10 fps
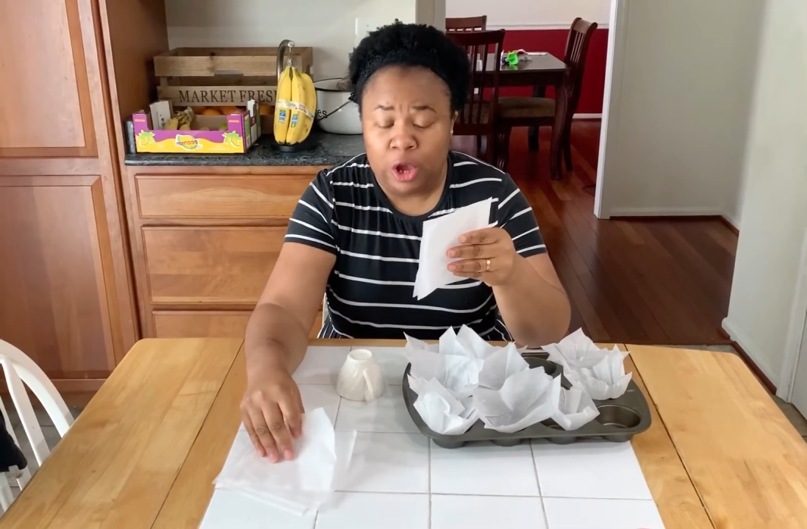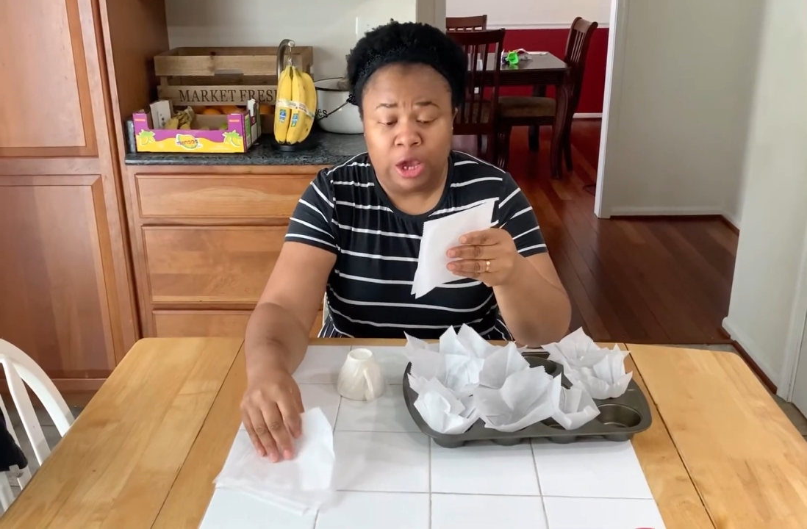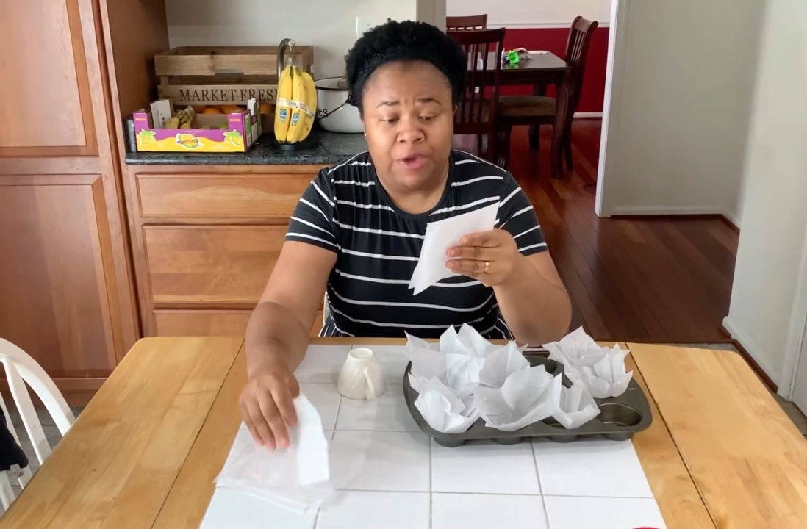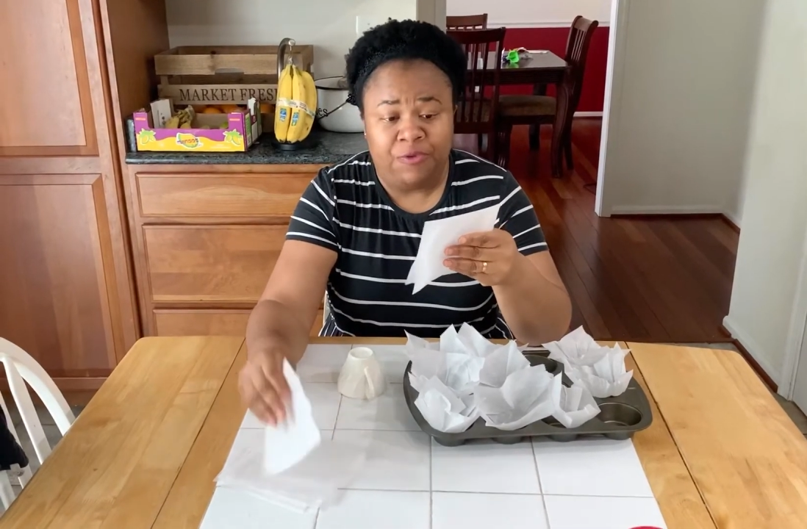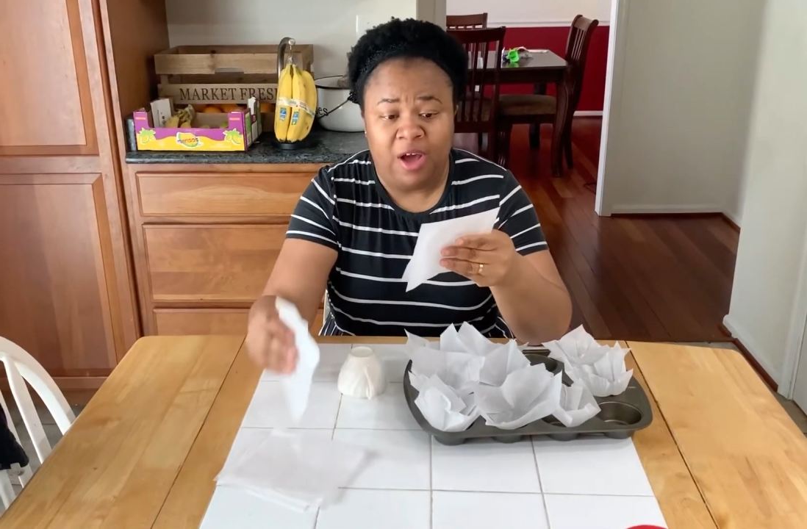
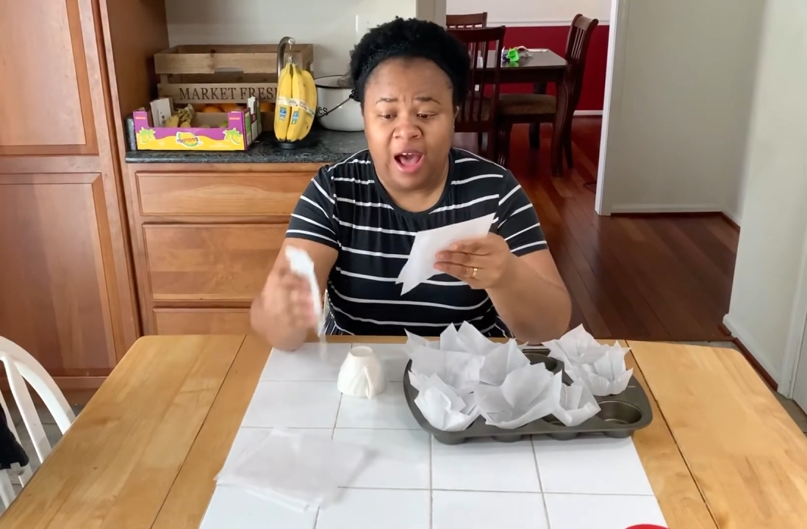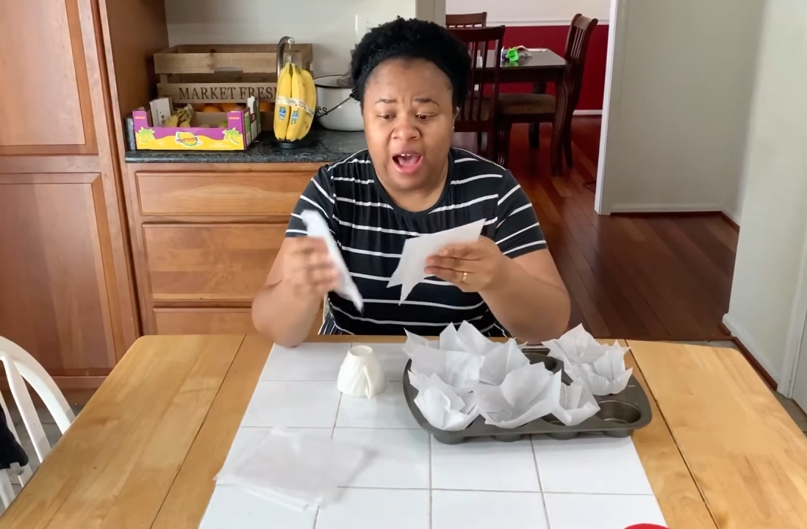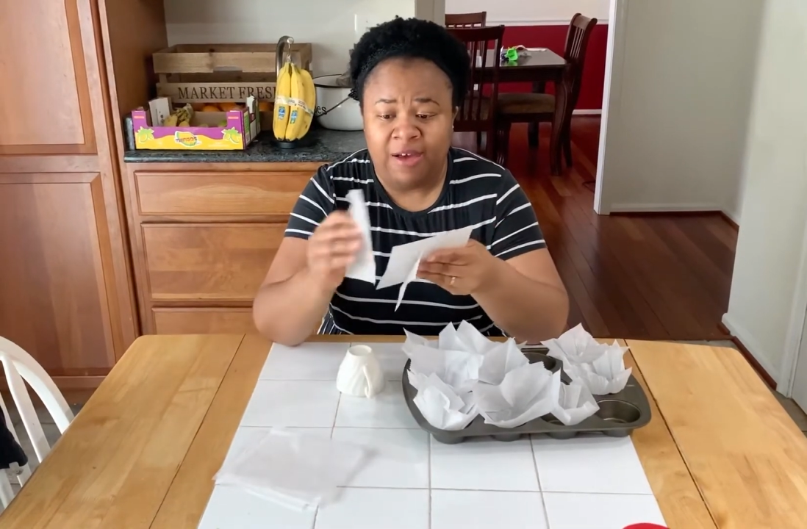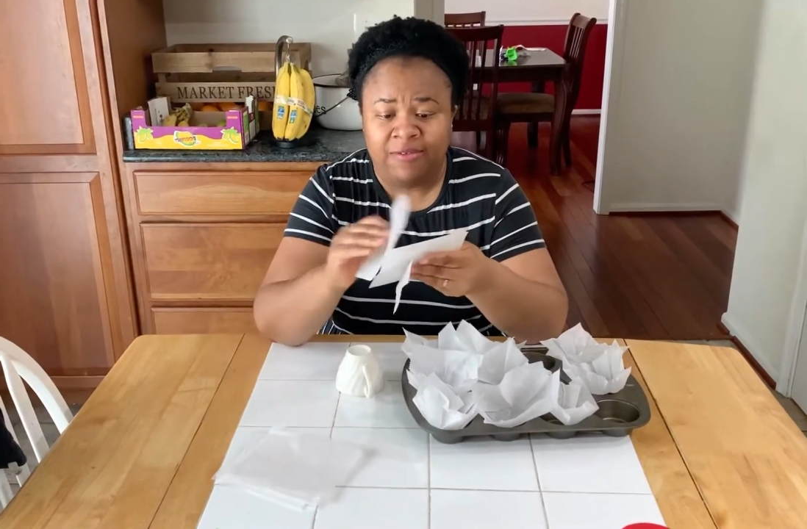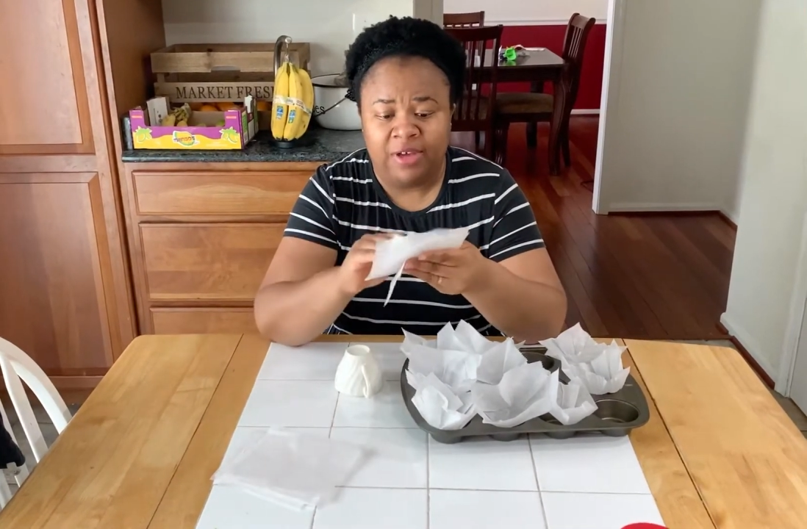If you
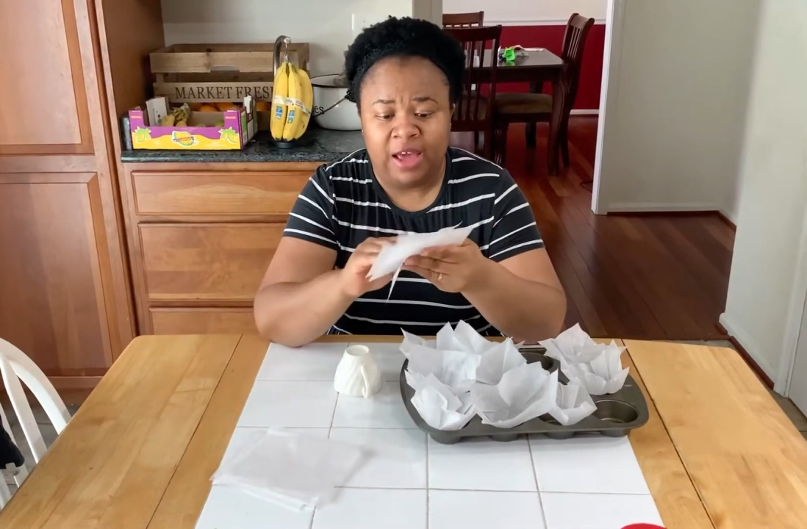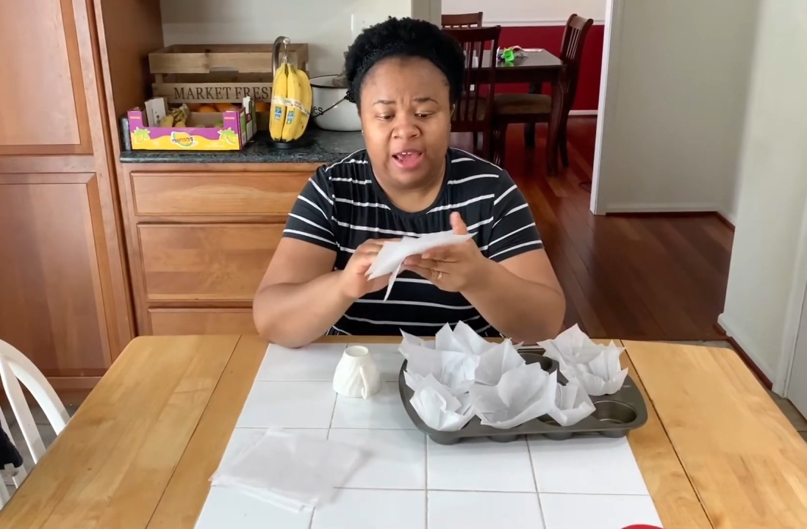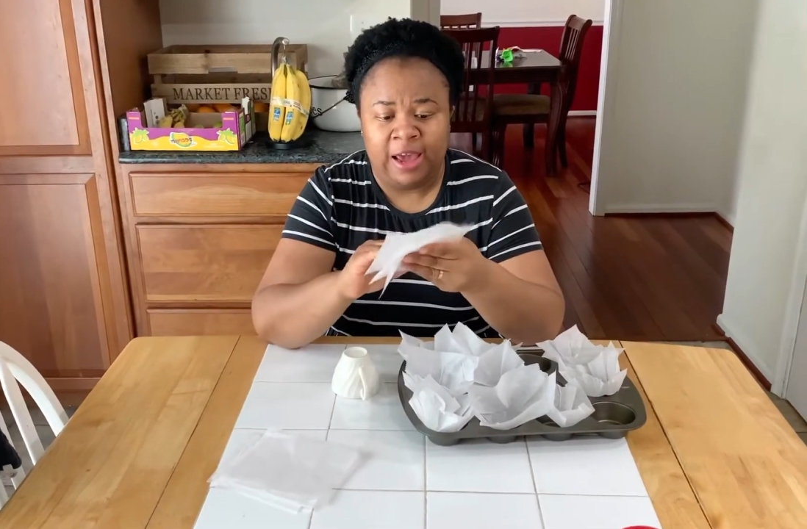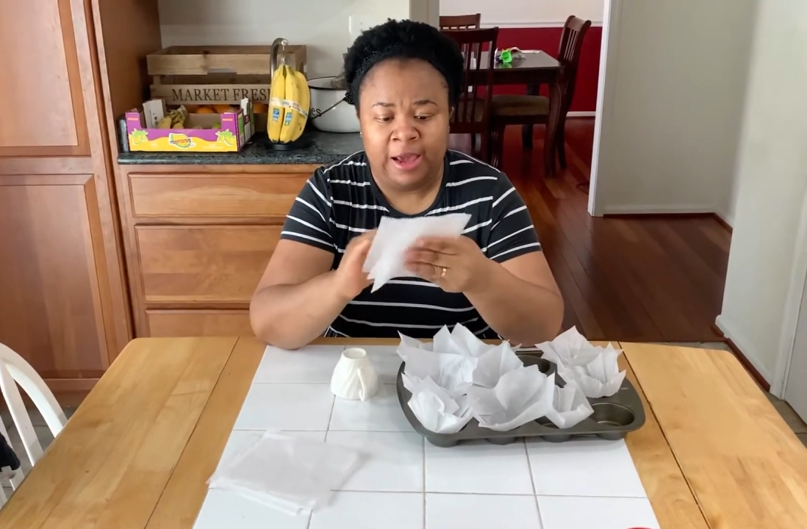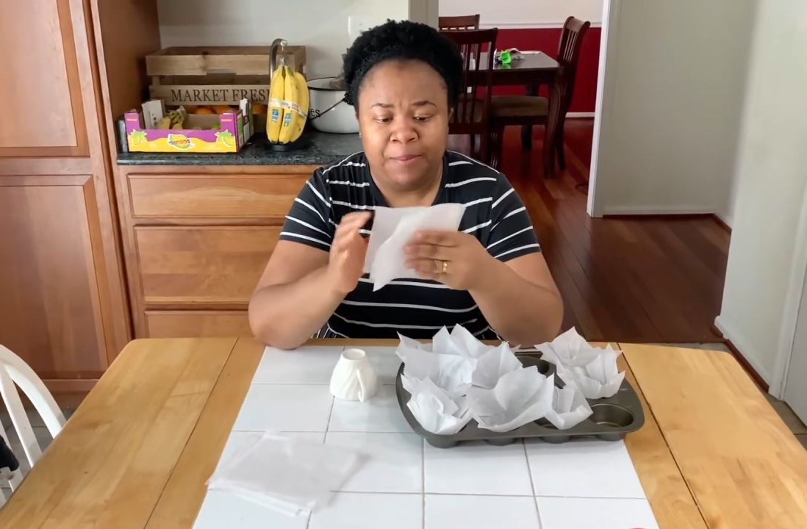have
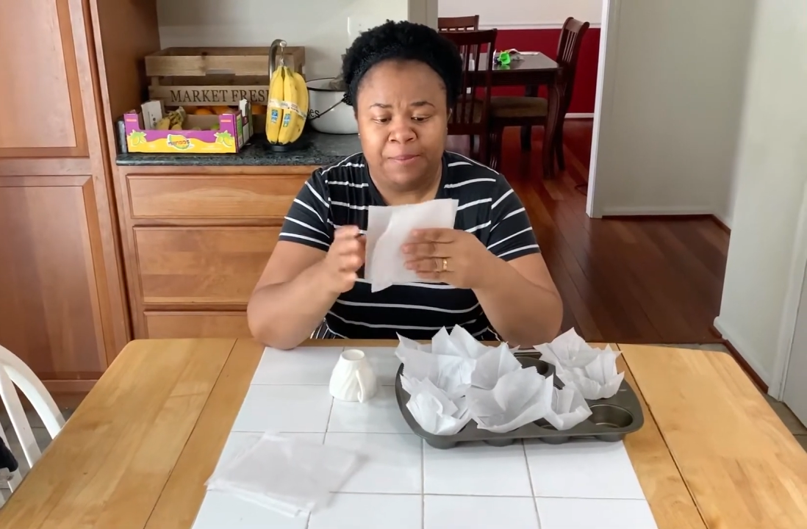a